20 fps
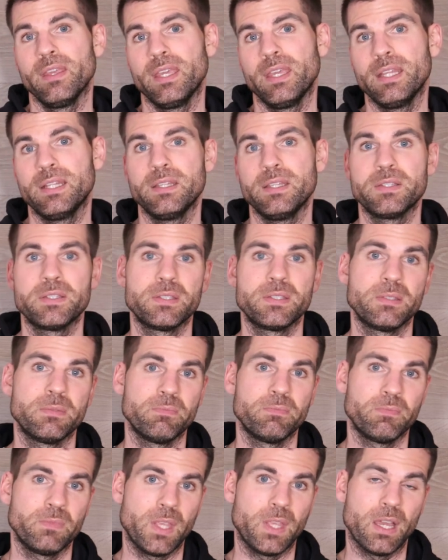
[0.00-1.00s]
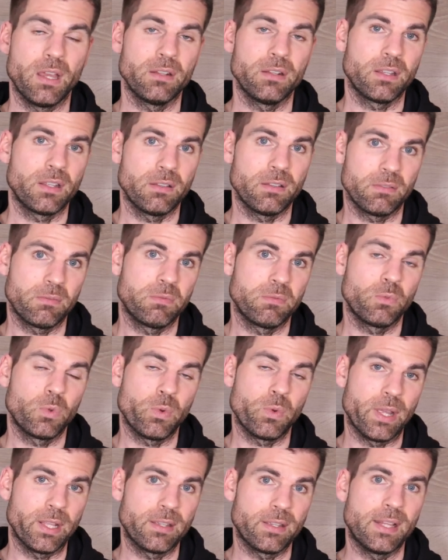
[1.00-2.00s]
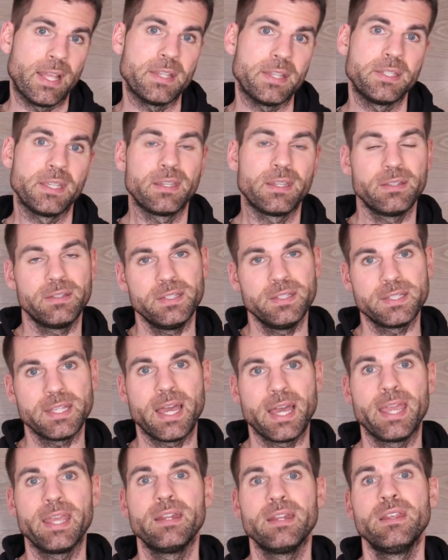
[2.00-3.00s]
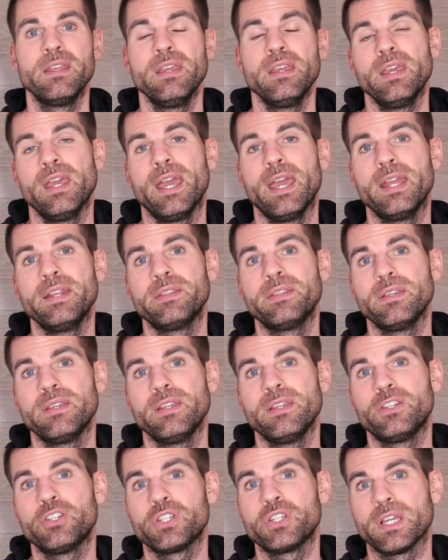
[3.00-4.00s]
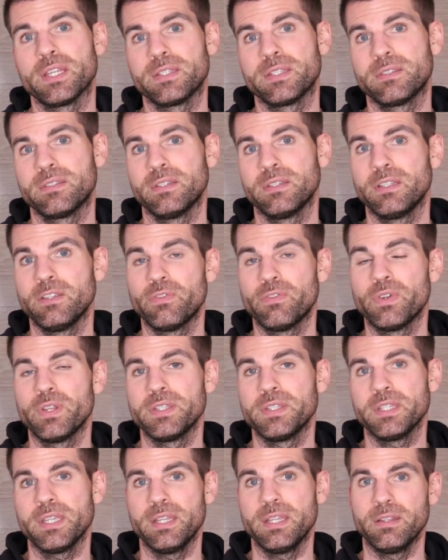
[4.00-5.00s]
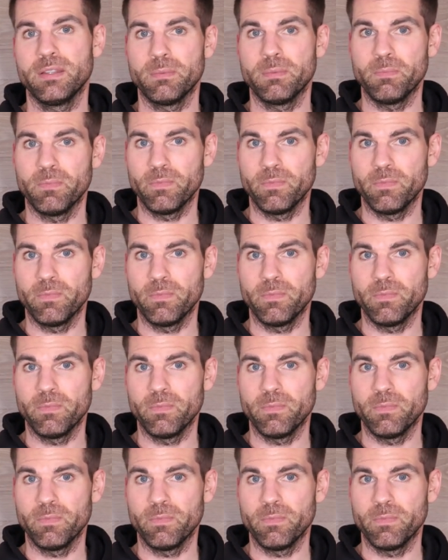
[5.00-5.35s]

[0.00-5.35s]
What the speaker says: It is the quite classic design, and it's just the difference in the